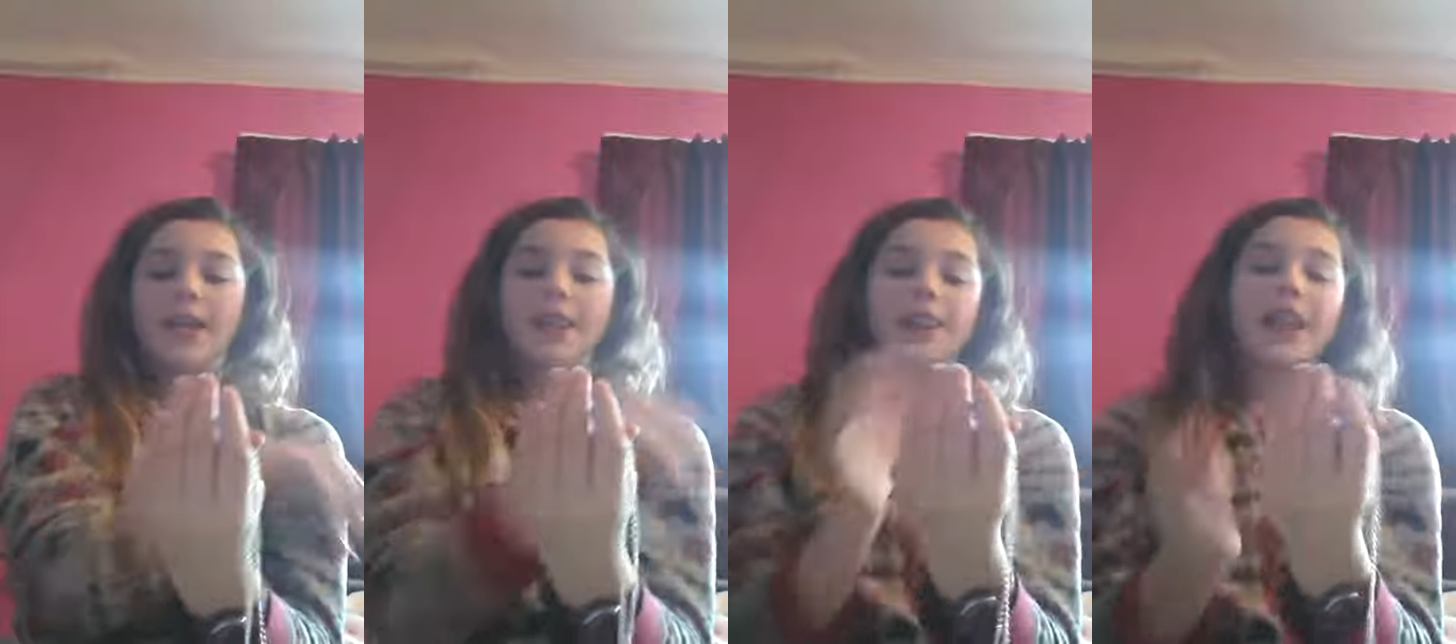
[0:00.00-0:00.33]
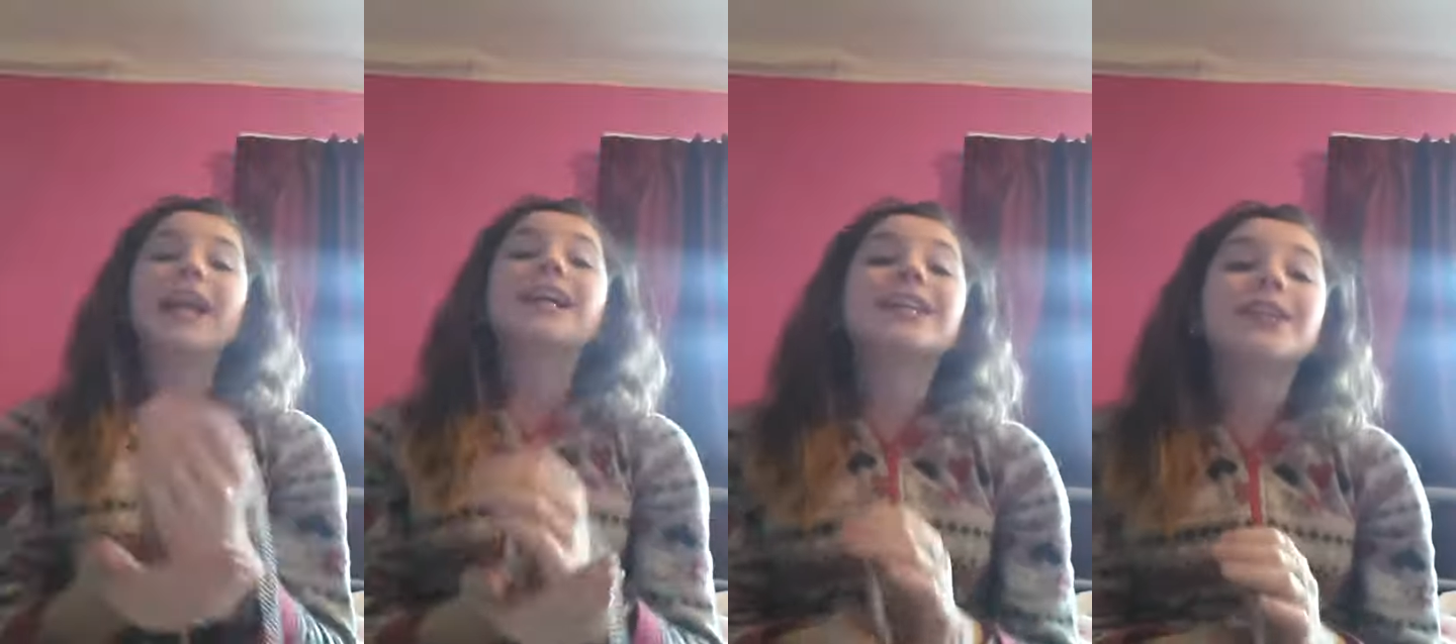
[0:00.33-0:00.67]
I
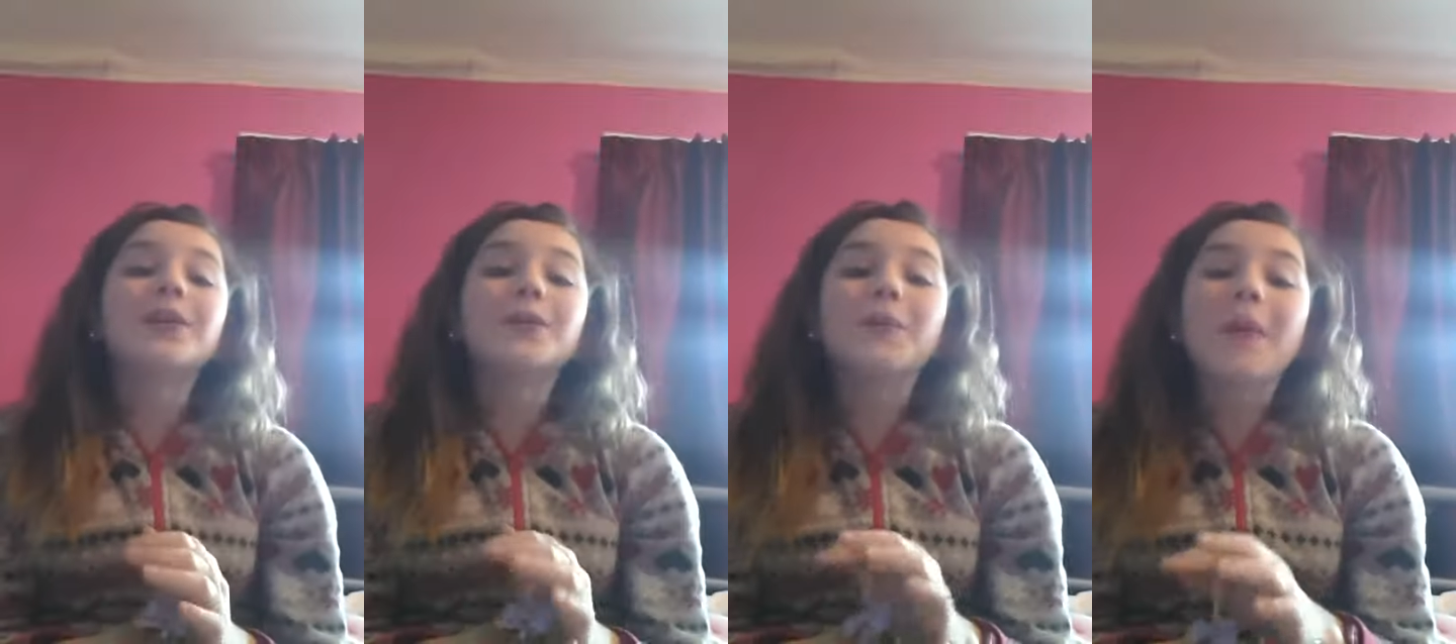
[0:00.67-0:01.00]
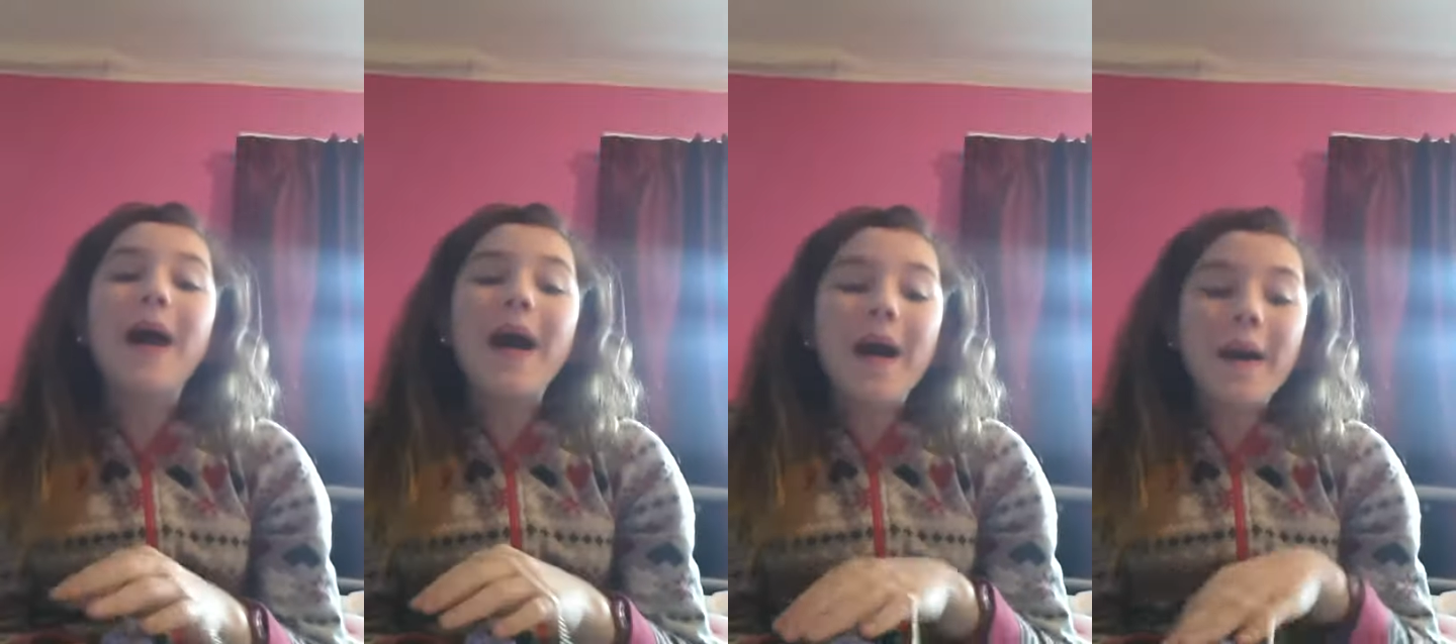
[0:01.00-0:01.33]
thank you,
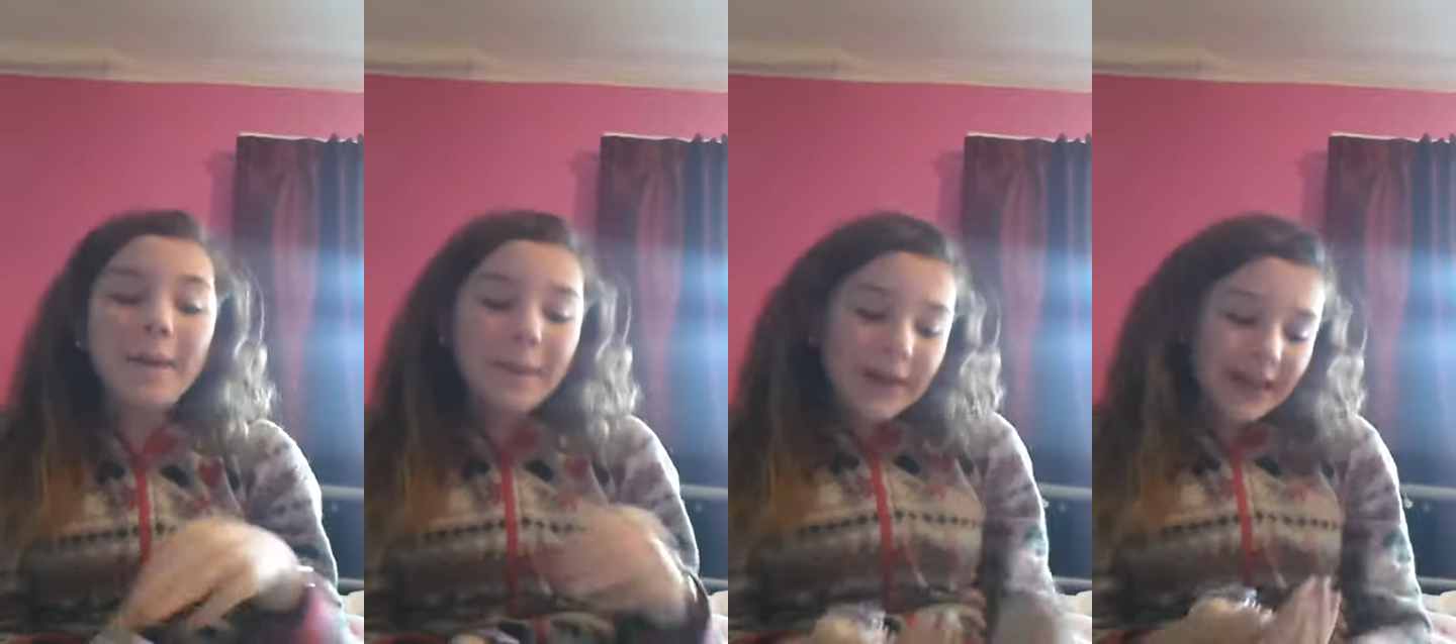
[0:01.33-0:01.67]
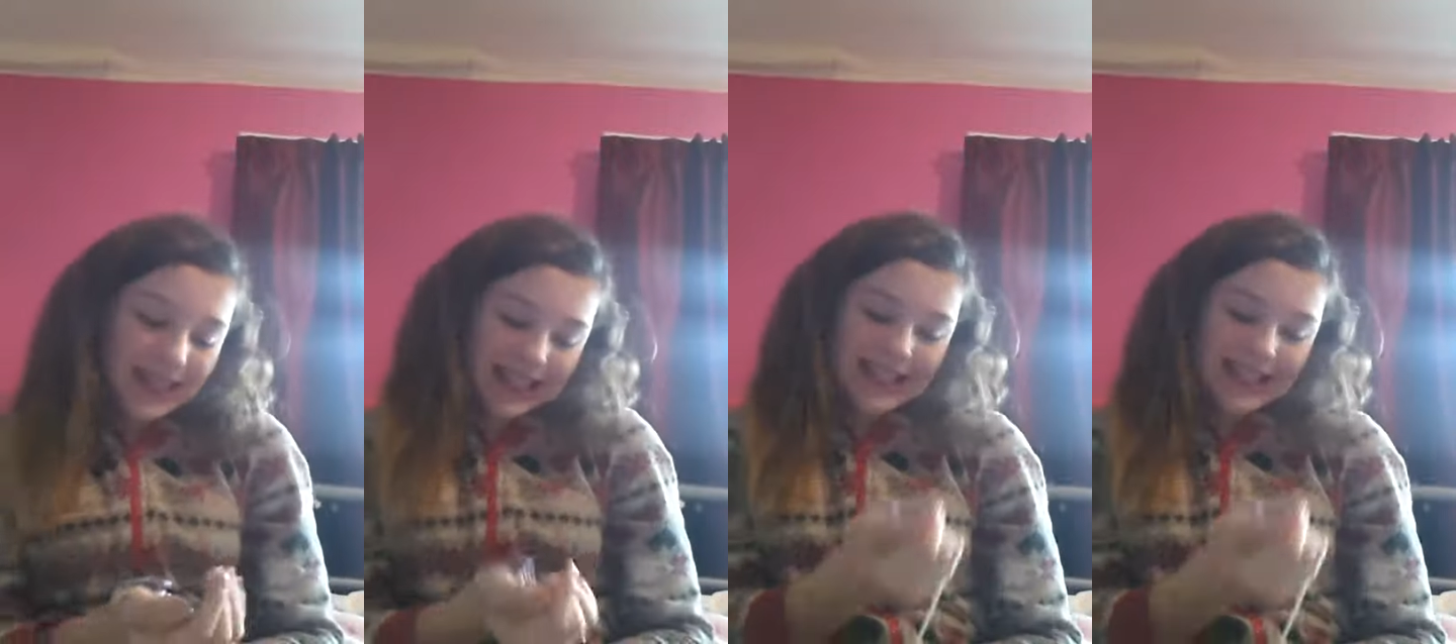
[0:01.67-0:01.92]
Mum.